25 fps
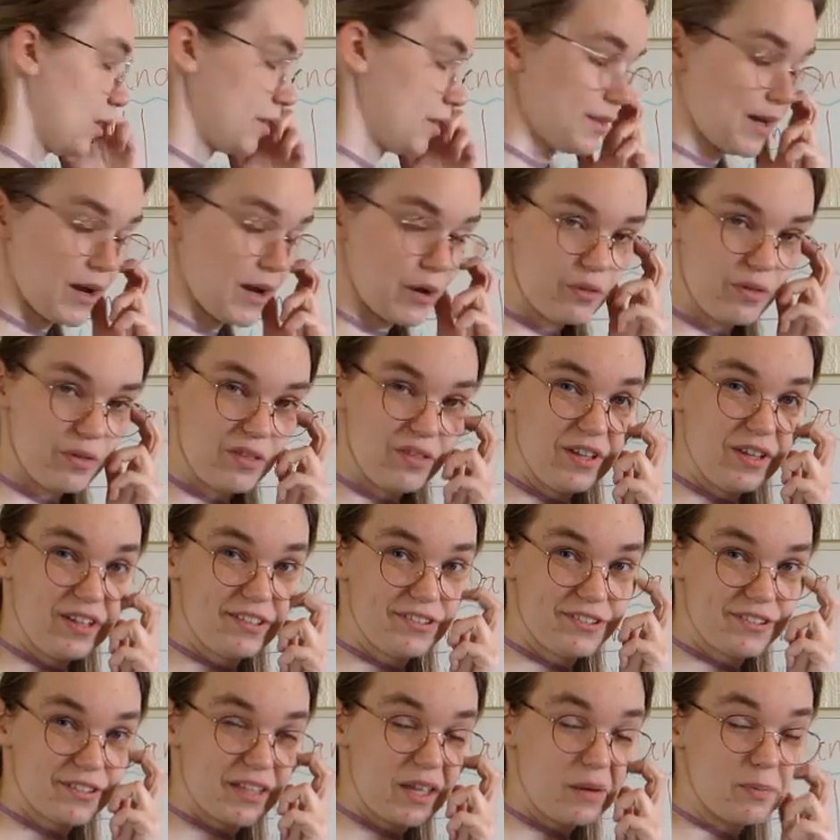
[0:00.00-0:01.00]
Now
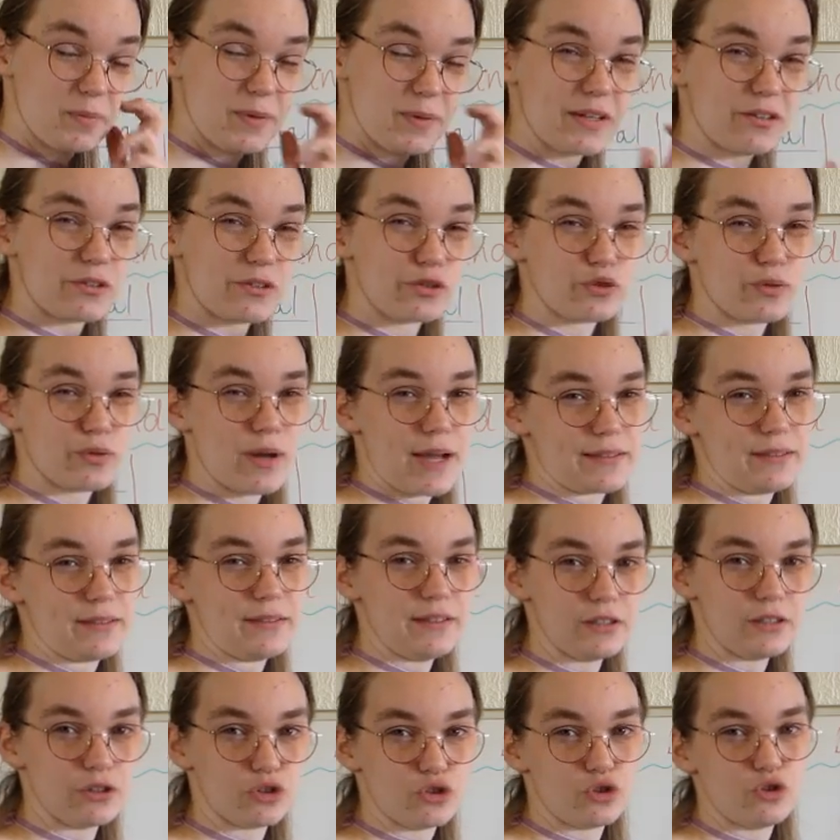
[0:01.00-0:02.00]
this can be contracted
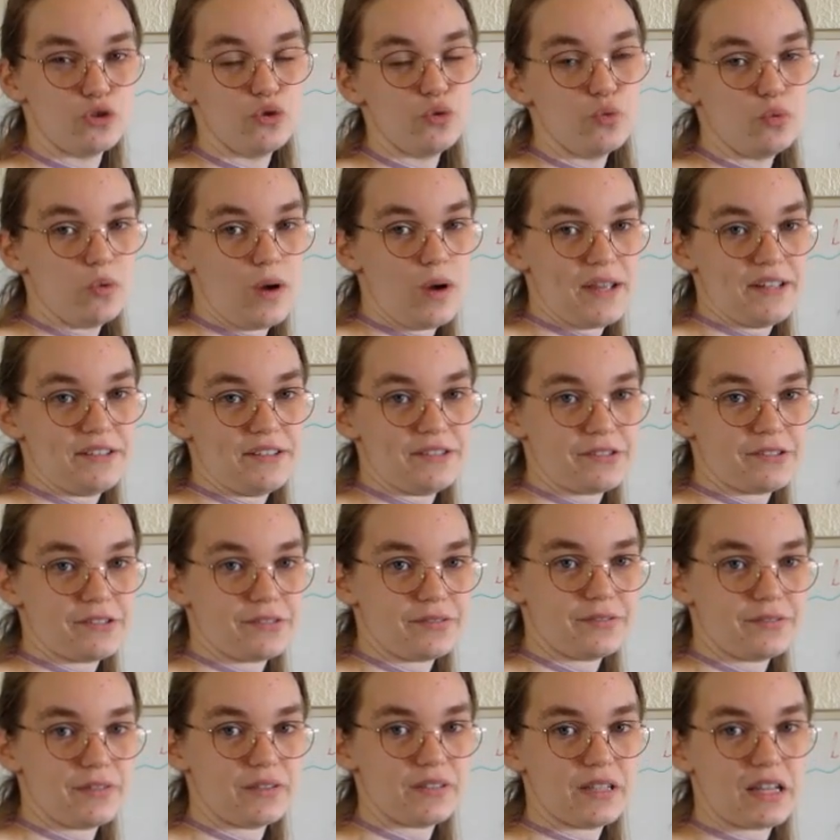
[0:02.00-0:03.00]
in two ways,
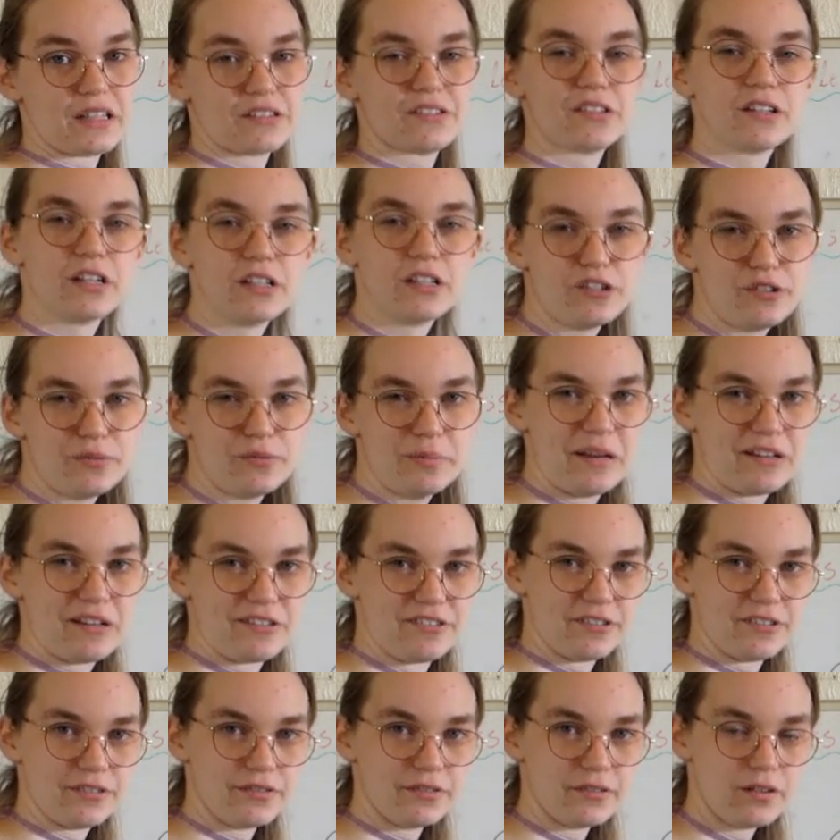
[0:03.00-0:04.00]
and that's a little
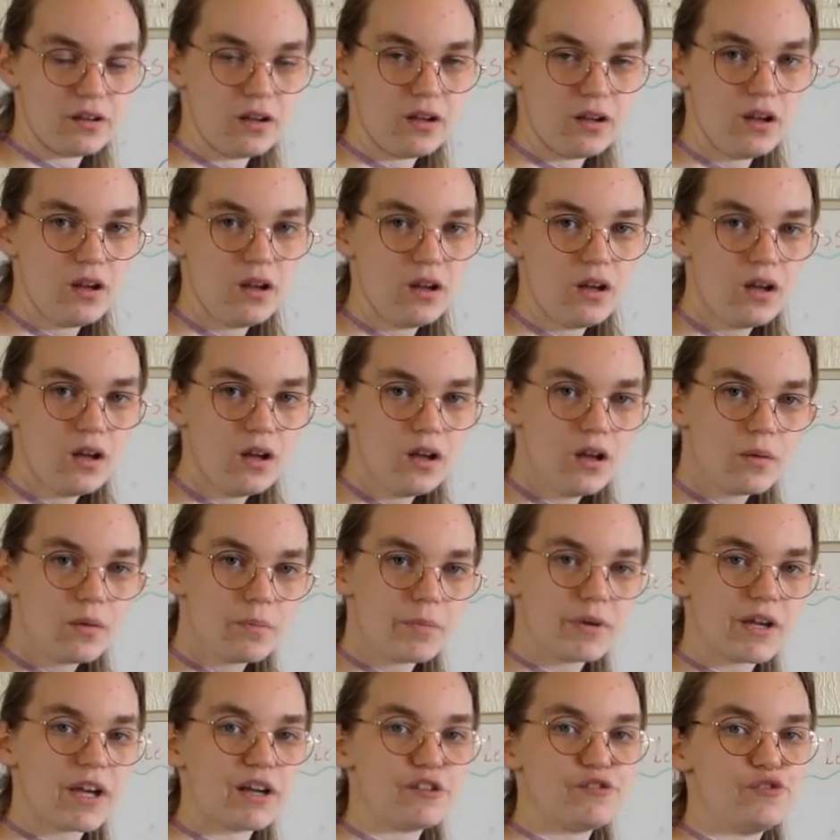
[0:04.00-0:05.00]
special,
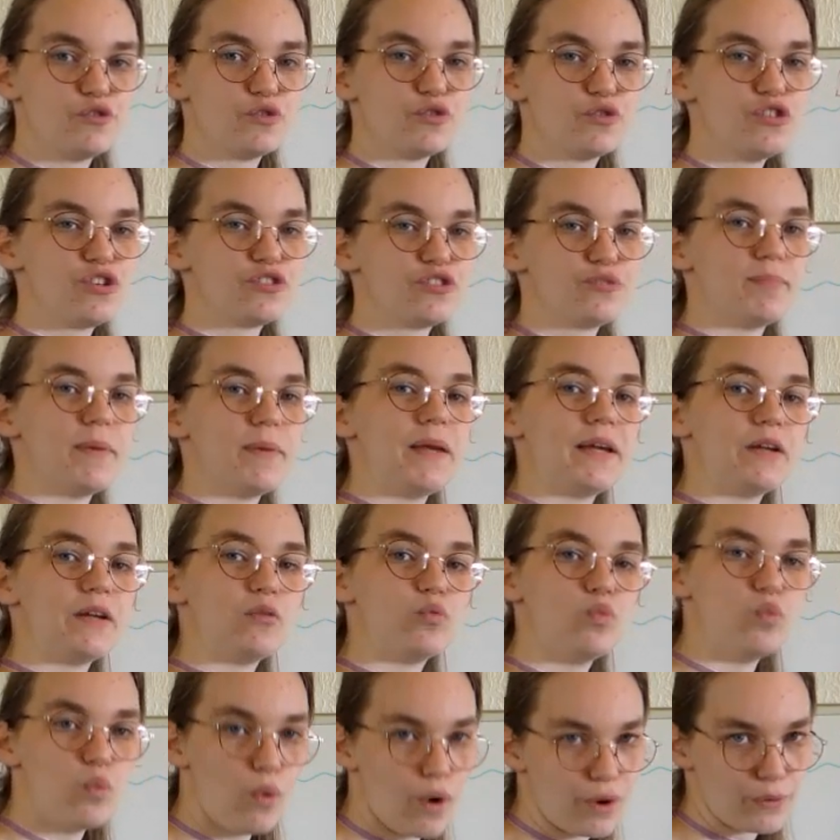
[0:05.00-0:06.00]
because you can just make it
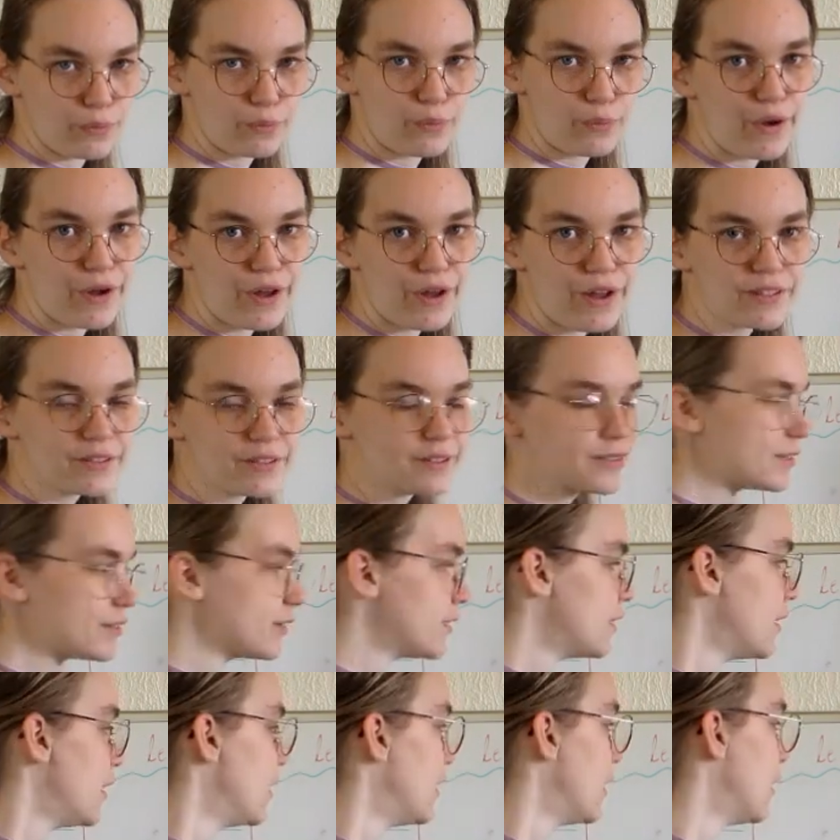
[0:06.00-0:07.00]
one word,
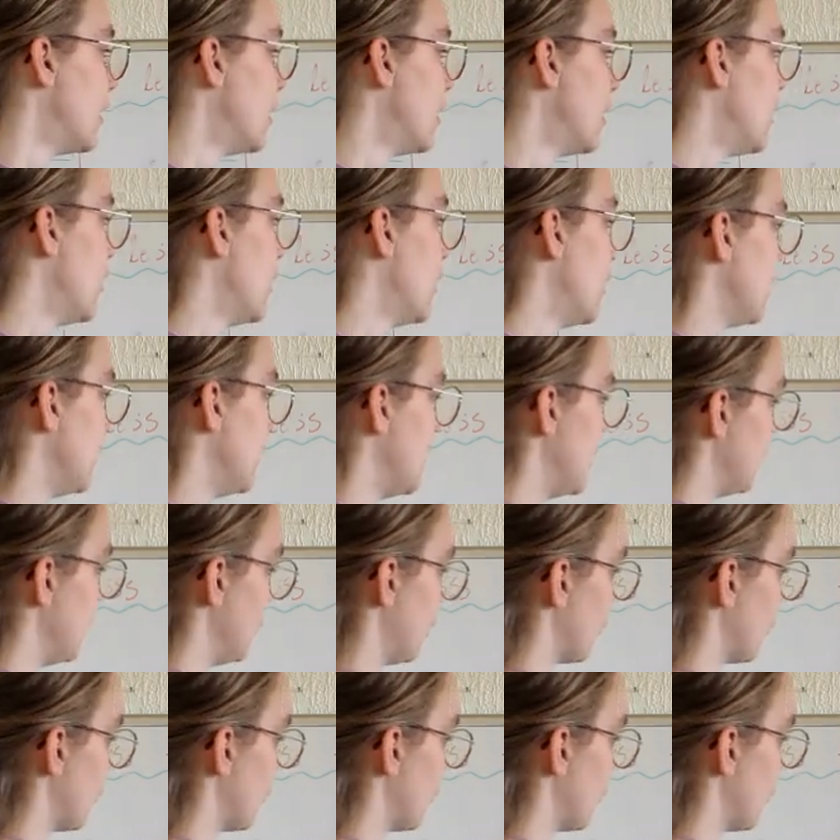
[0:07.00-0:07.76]
and then